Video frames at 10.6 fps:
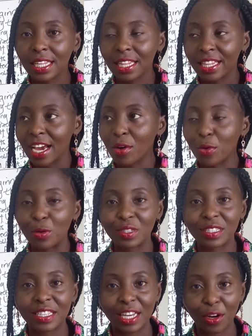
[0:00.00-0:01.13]
There
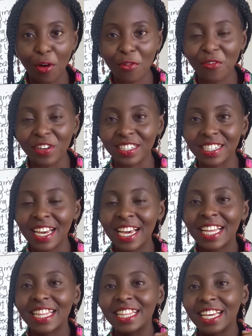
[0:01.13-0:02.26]
goes the conflict.
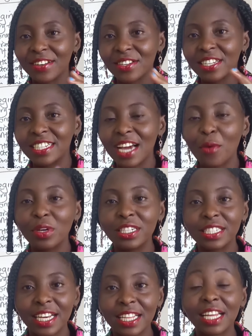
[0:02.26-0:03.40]
The reader will
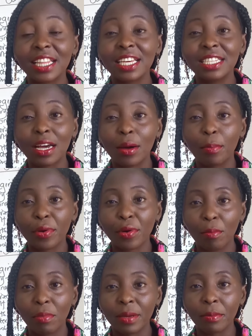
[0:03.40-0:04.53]
tell that there is a
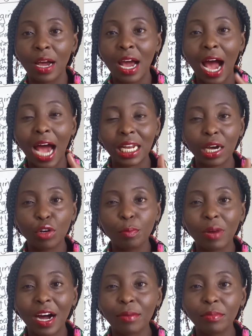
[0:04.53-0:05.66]
problem. A loud
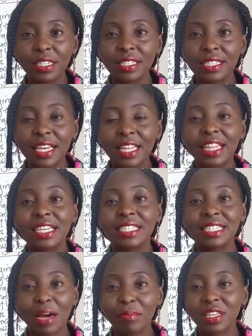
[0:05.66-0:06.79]
bang means there is
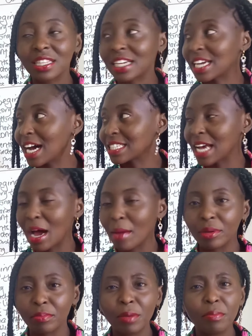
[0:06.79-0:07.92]
something that has
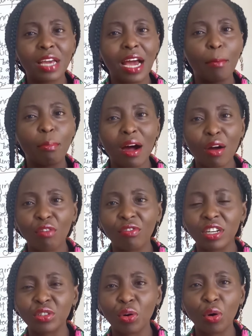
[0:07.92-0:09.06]
happened. Maybe a bang of
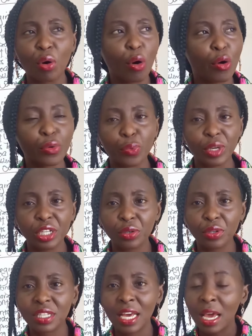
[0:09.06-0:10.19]
a door or
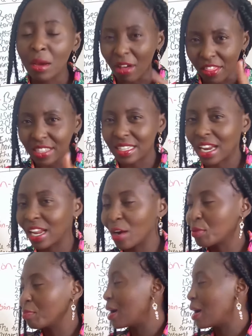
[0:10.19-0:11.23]
windows, but there is a loud